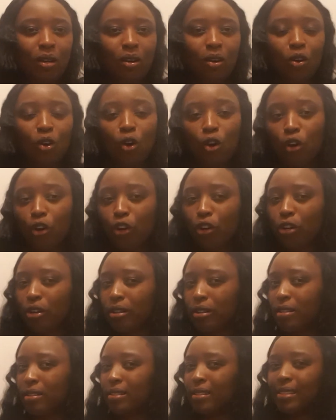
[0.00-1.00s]

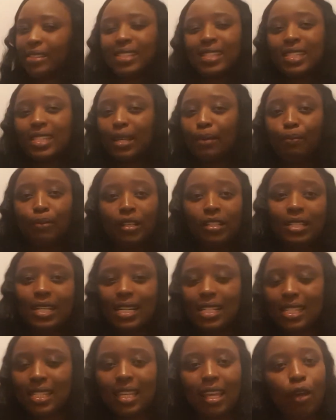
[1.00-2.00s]
Or simply
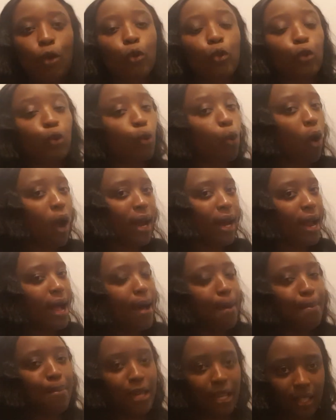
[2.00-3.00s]
just say
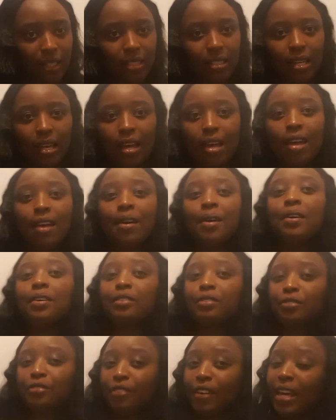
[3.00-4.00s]
gotwara besha
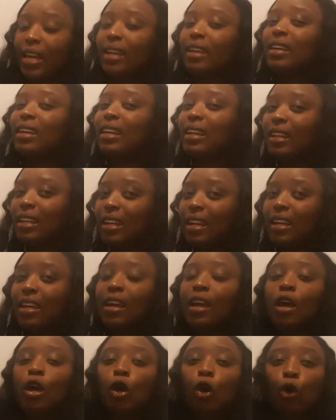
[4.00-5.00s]
fegine.
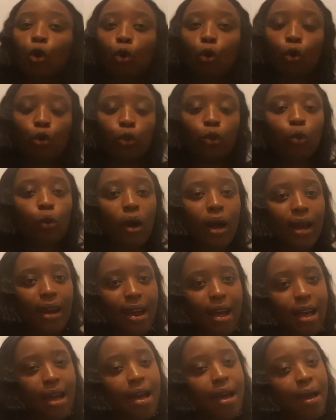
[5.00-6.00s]

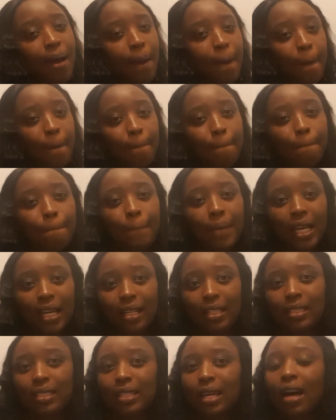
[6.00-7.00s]
Gotwara
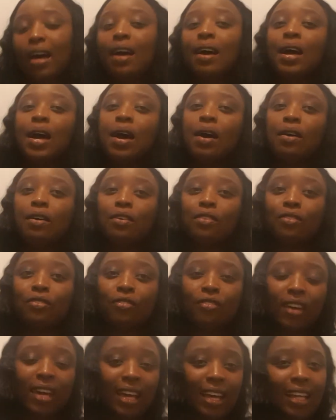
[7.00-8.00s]
besha
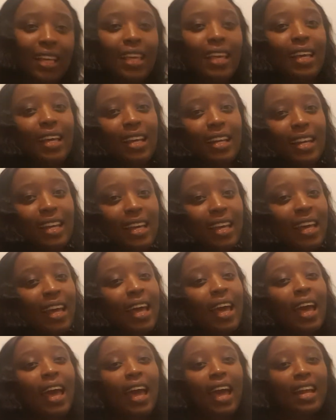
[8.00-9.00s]
fegine.
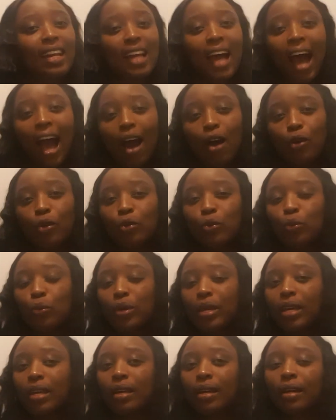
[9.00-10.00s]
And how do
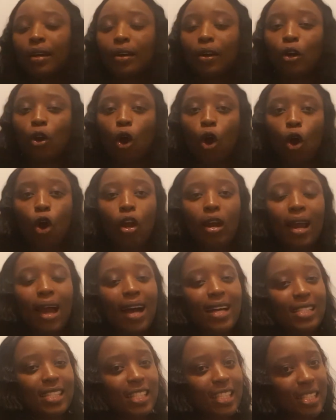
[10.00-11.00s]
we call
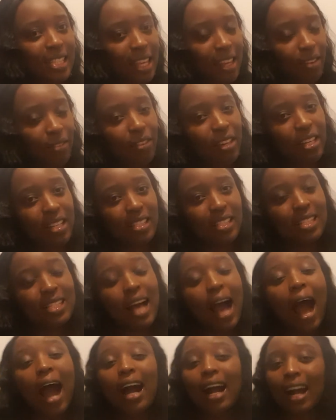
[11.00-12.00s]
a savings
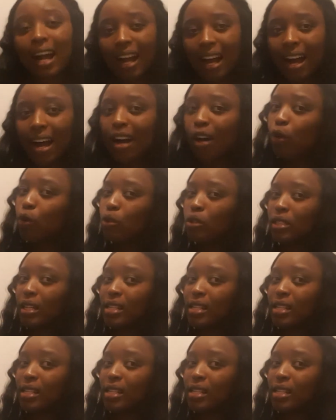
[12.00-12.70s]
account?